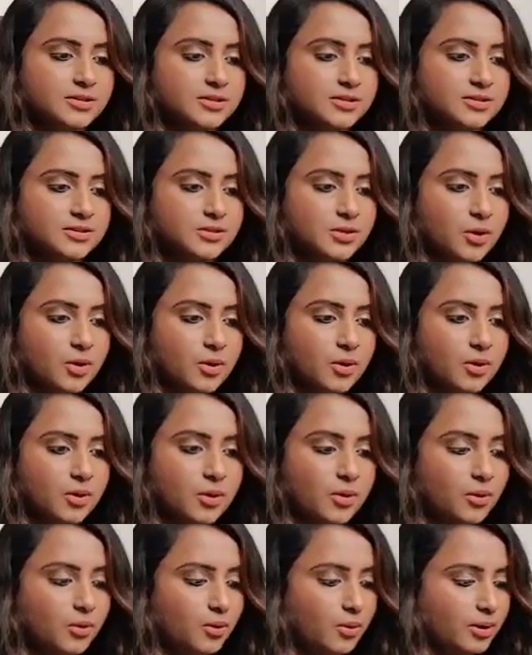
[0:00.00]

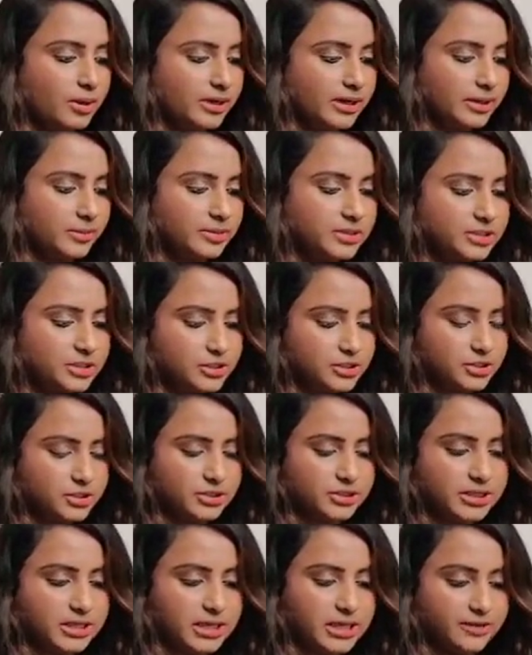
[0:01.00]
So let me just
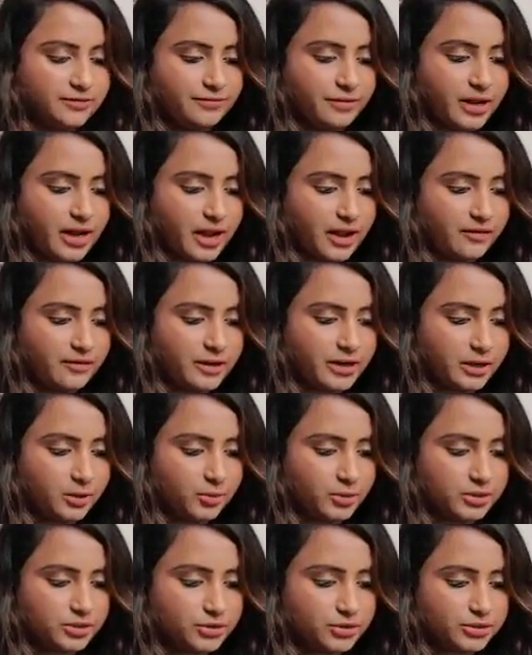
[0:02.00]
see if I have any
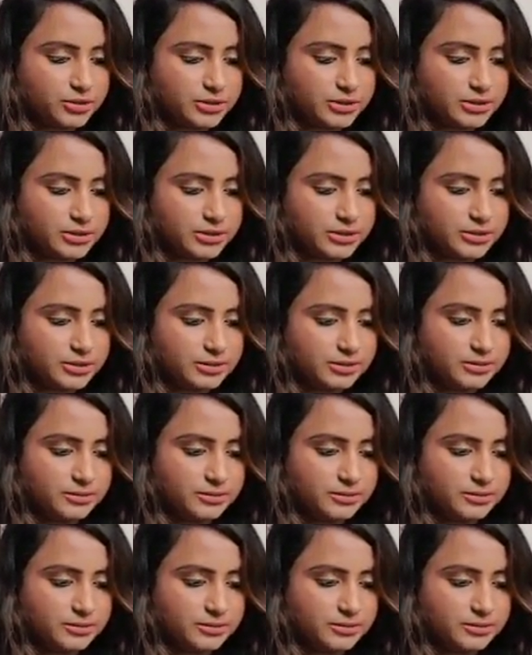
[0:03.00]
questions.